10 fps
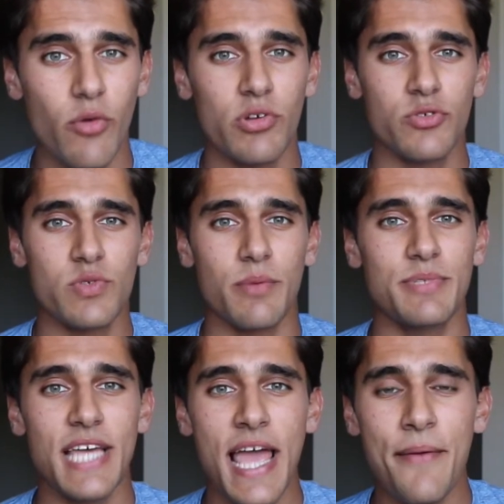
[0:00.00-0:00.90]
which was
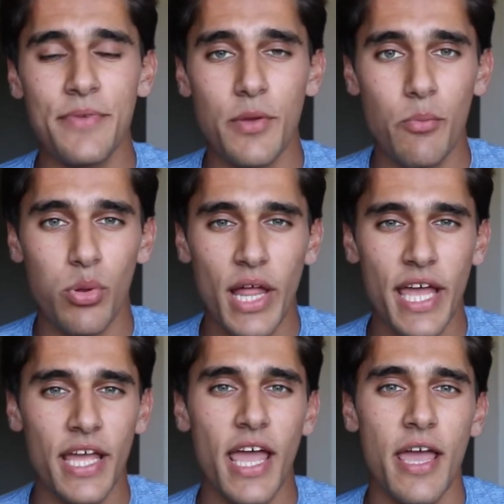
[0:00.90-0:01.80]
obtained
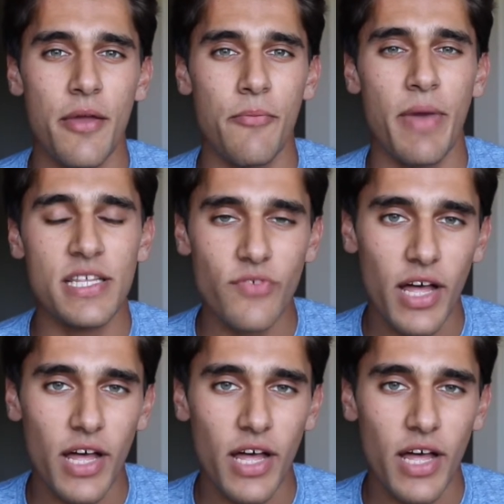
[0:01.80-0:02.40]
playing a men's